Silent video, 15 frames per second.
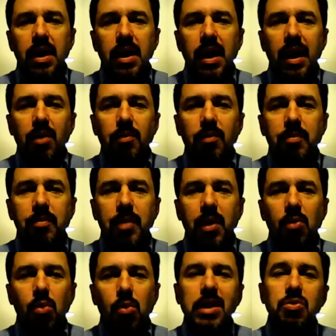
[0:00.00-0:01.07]
Now,
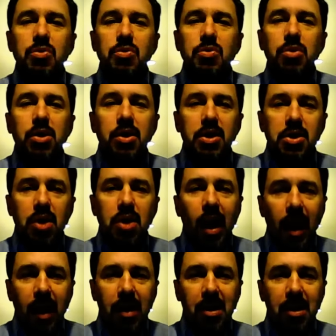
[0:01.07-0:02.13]
what that's really
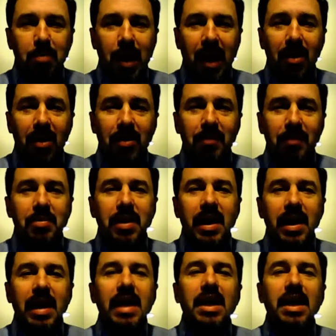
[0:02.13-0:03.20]
talking about
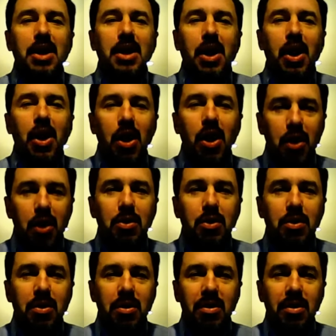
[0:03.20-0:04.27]
in our
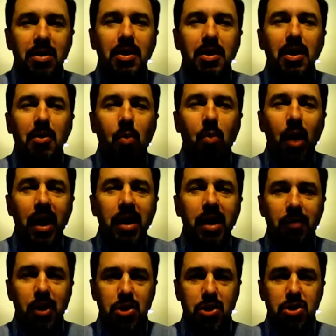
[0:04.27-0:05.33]
way
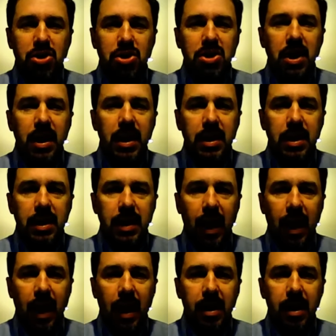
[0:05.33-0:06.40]
of understanding
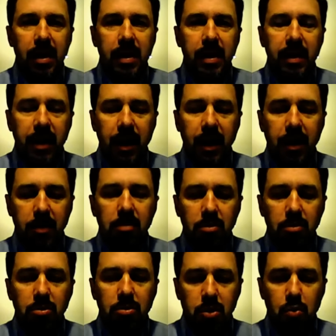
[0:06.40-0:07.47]
that, and
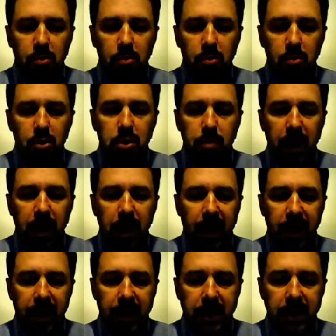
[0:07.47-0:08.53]
is what was meant
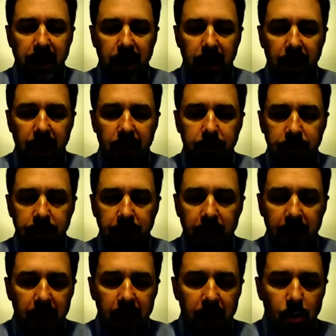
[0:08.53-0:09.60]
at that time,
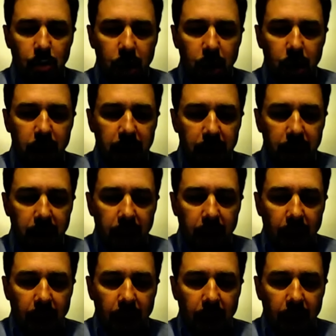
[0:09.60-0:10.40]
would